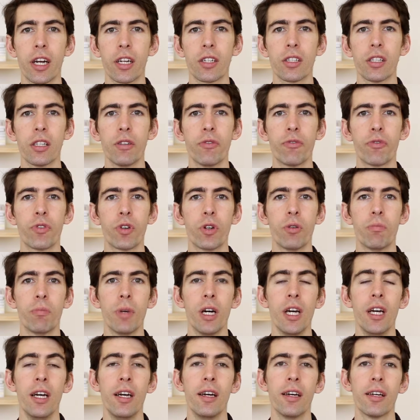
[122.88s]
actually
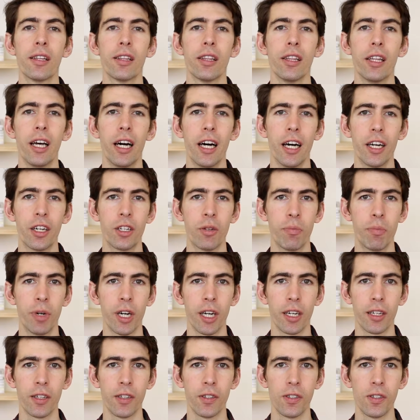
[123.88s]
from larger
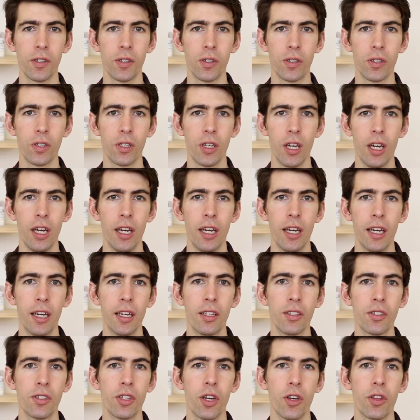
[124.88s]
practices.
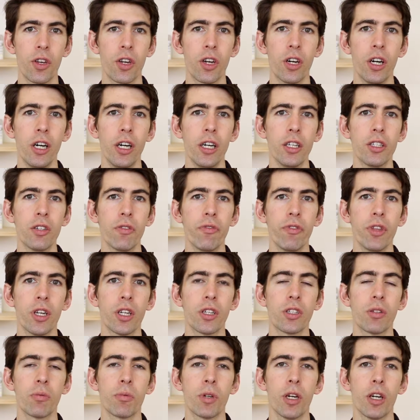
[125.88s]
And so the kinds of
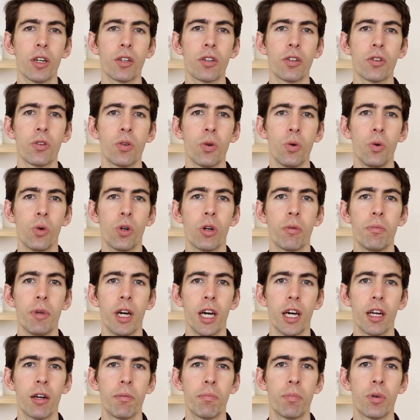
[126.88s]
things I'm going to talk
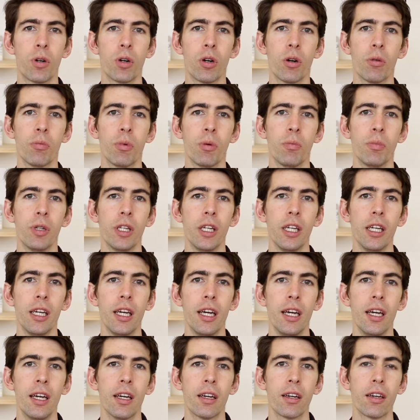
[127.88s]
about are probably
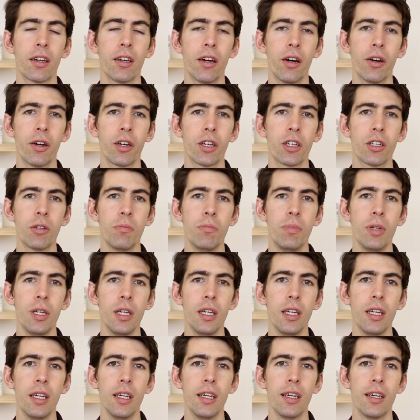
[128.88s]
going to
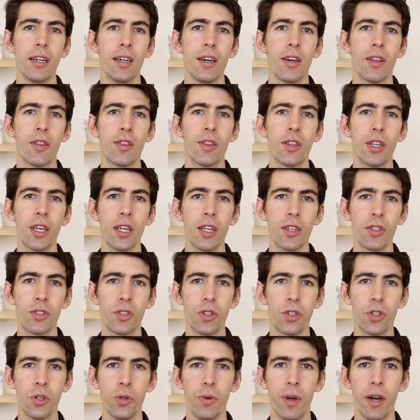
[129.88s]
be things
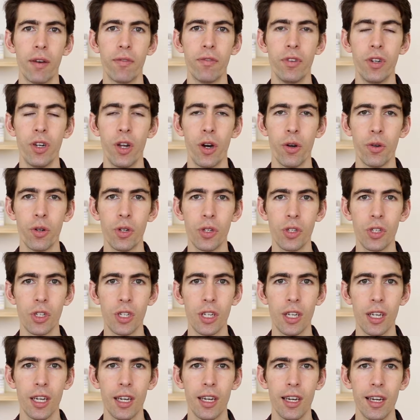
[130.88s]
that you have
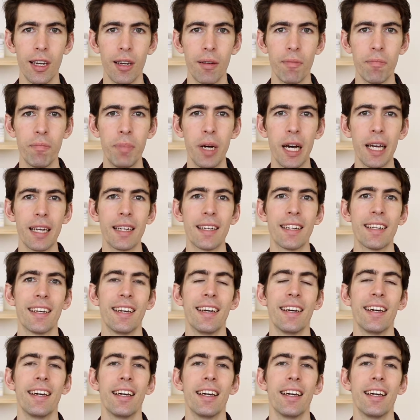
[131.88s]
noticed, but